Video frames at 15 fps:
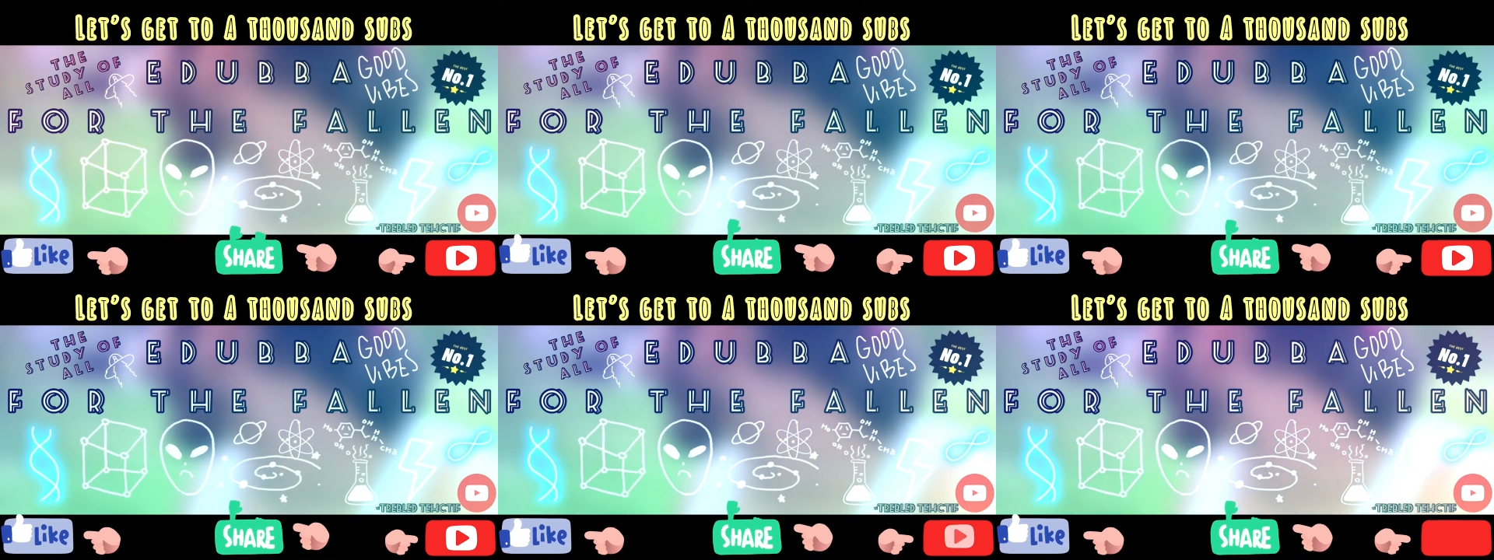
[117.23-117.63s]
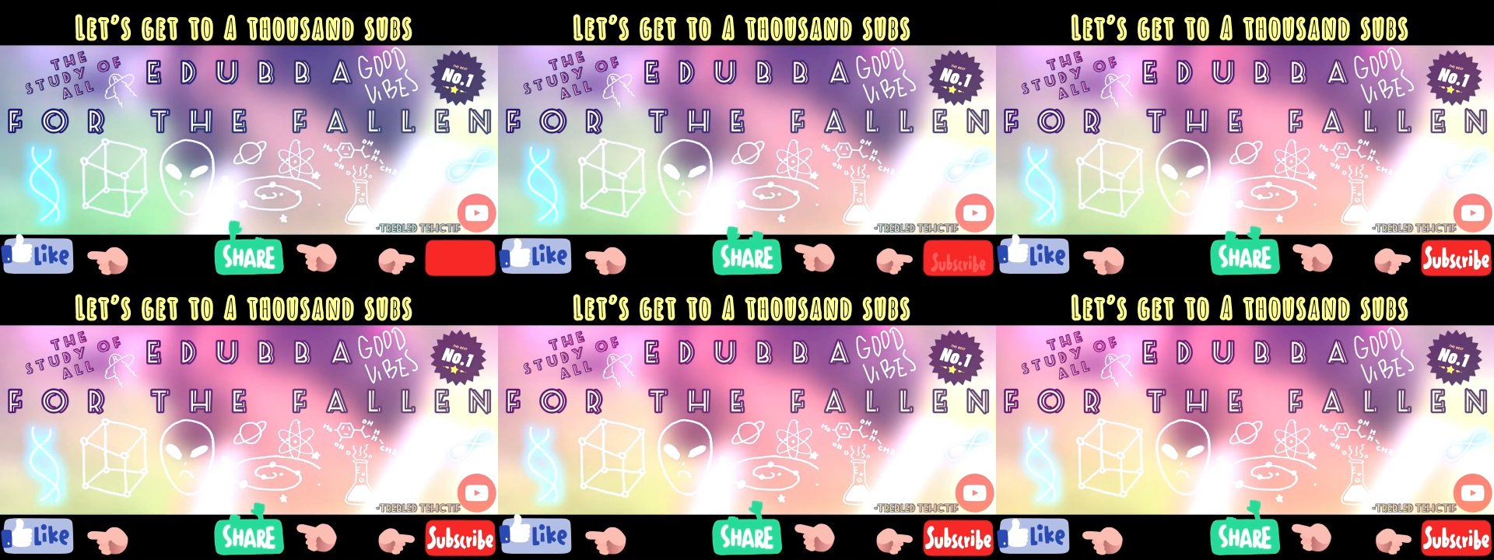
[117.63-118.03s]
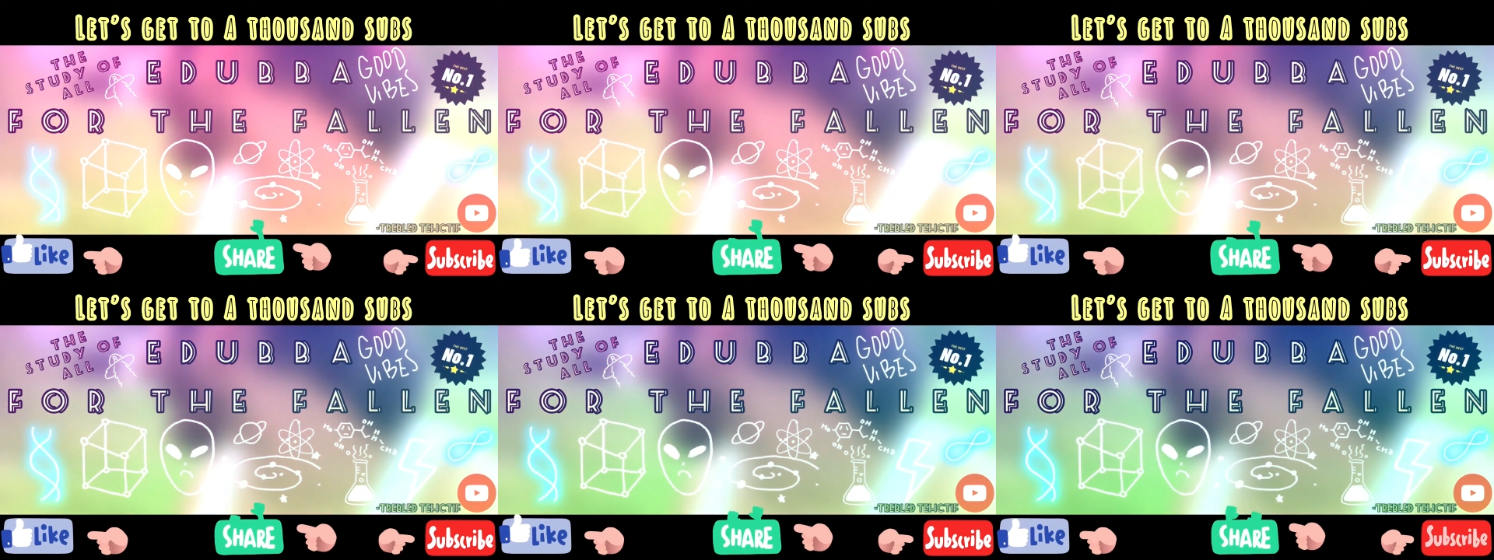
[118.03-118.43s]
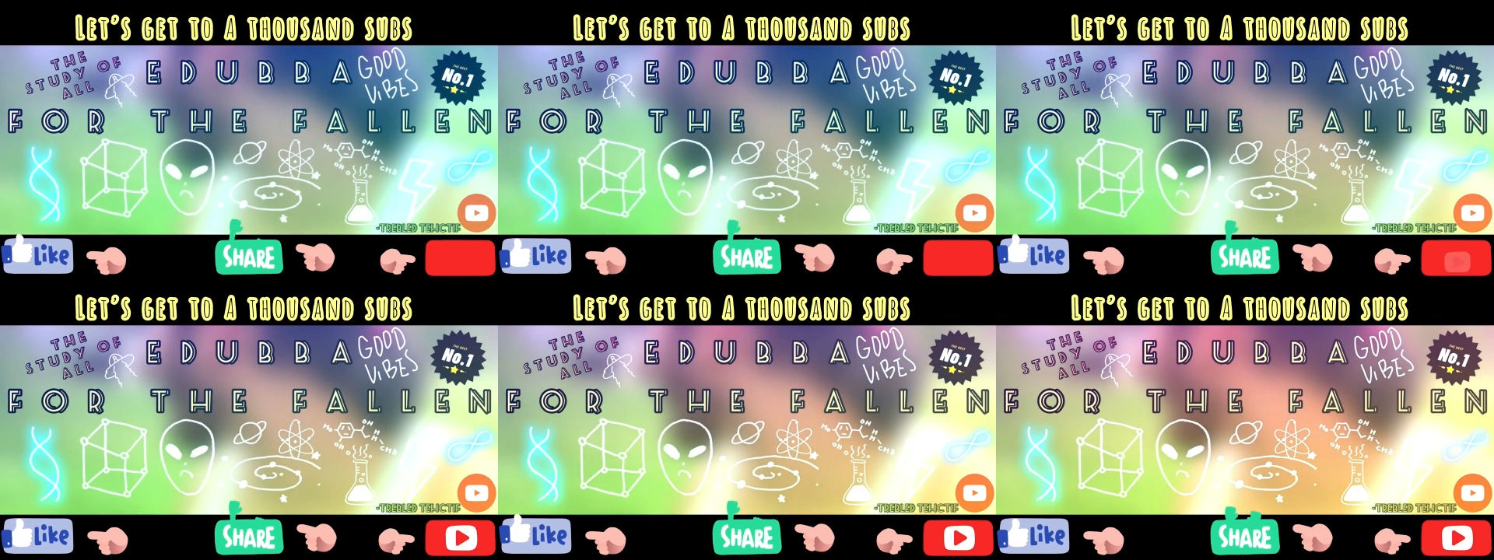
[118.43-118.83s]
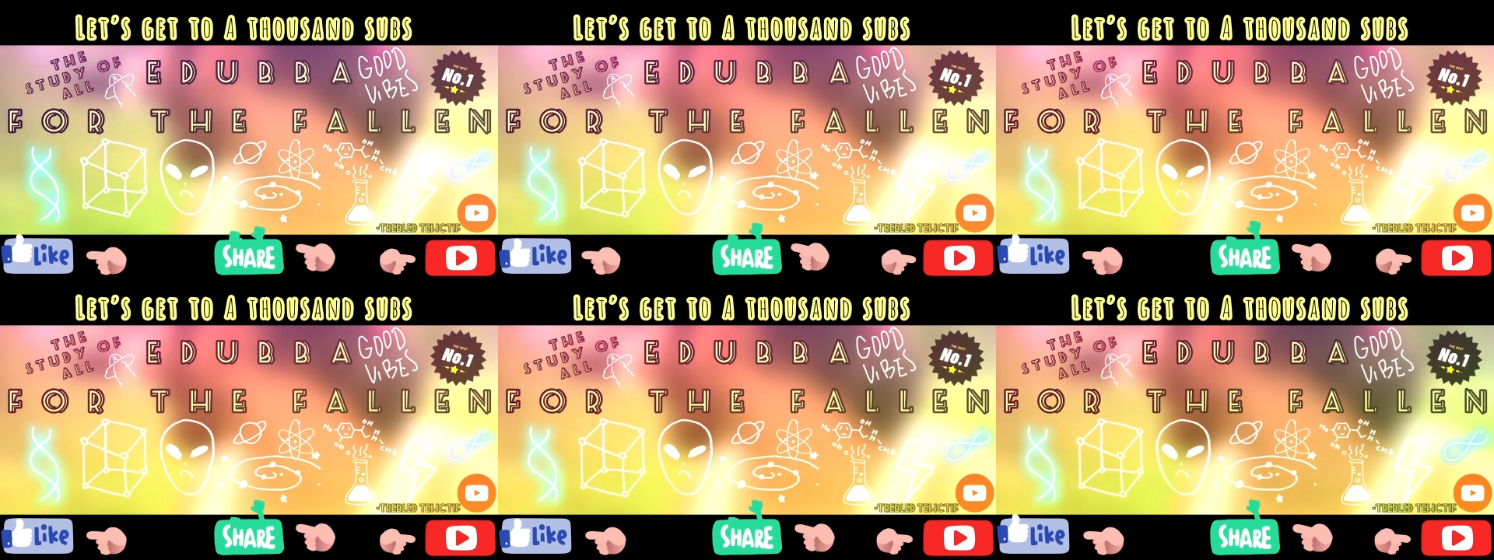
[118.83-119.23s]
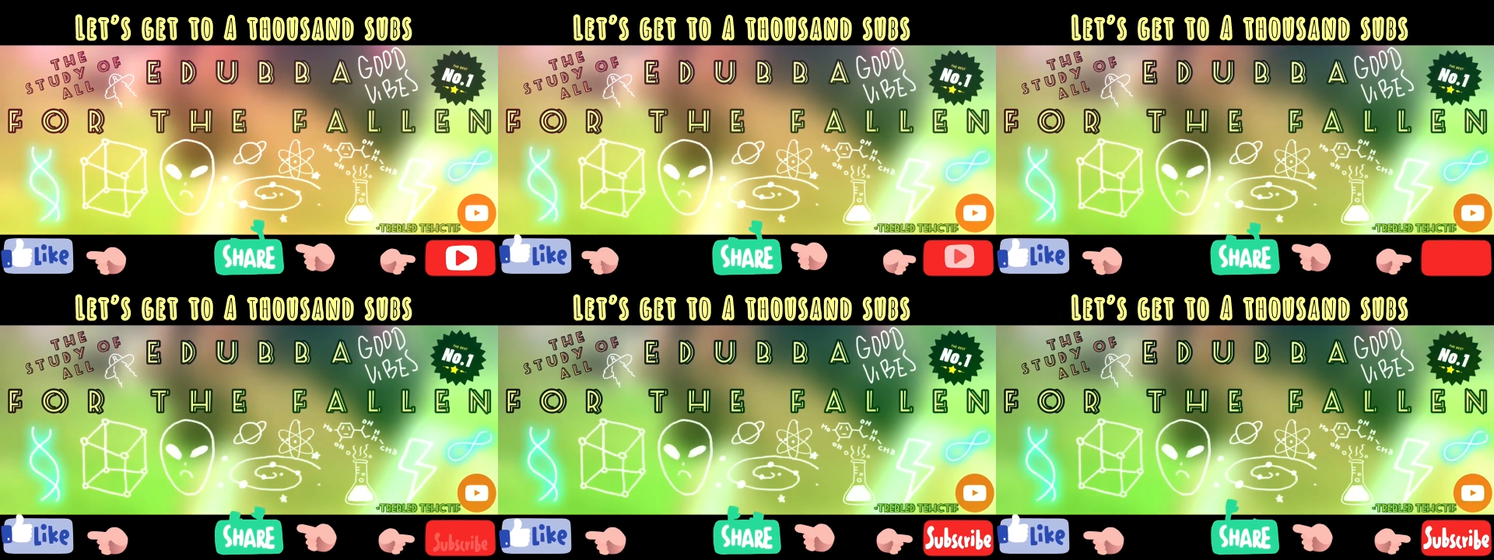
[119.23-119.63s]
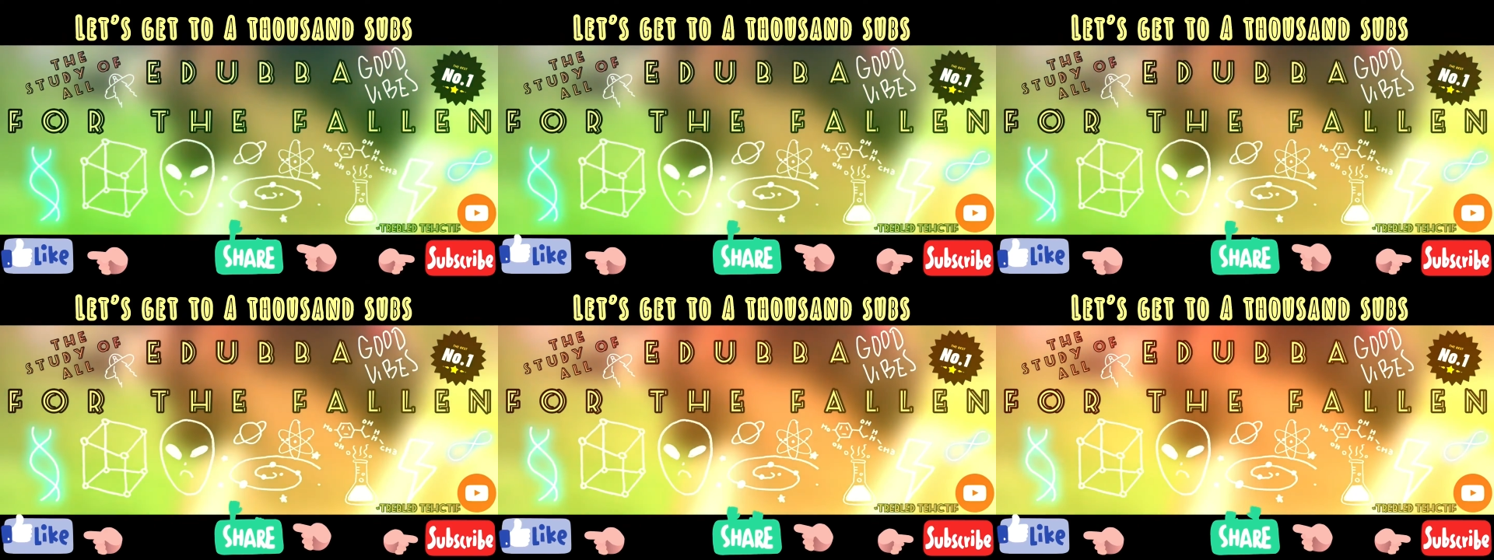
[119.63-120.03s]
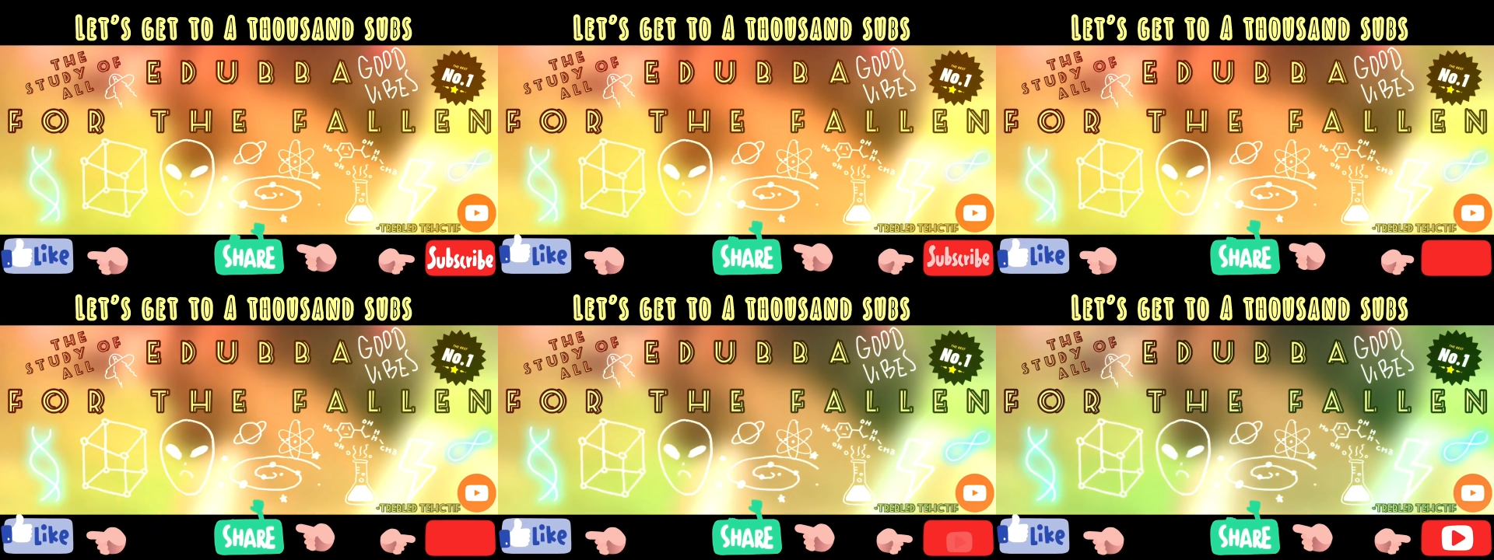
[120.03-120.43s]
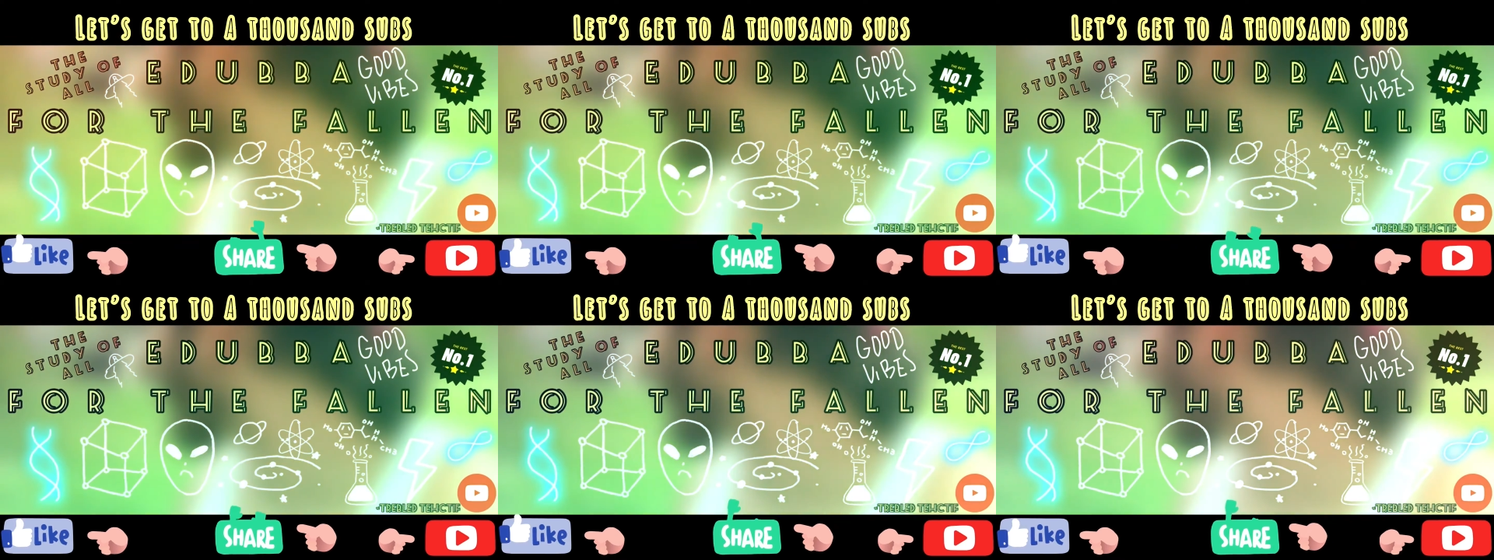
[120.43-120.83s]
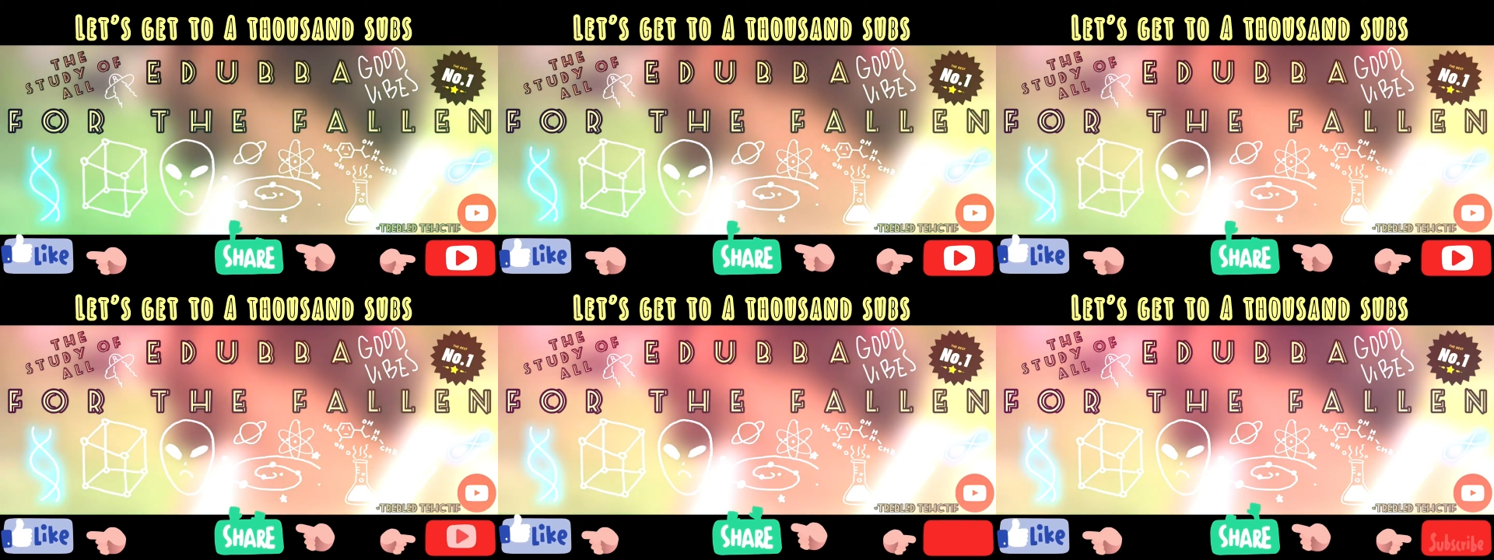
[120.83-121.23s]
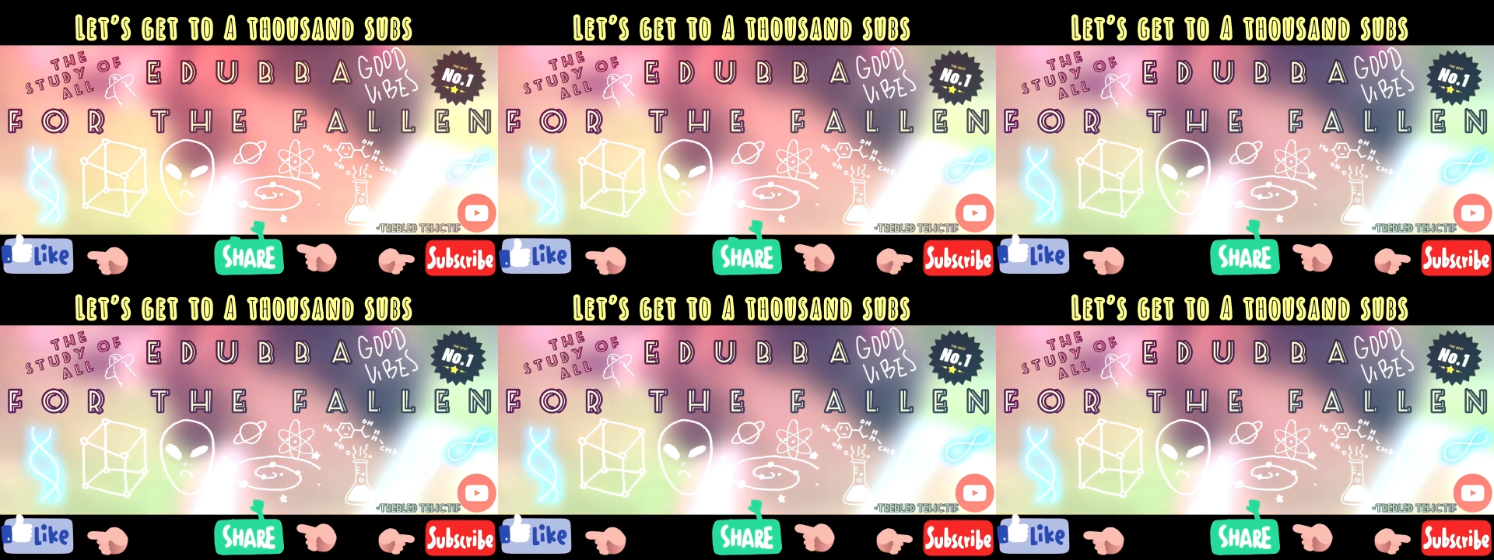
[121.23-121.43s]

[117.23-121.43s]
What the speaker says: (no speaker visible)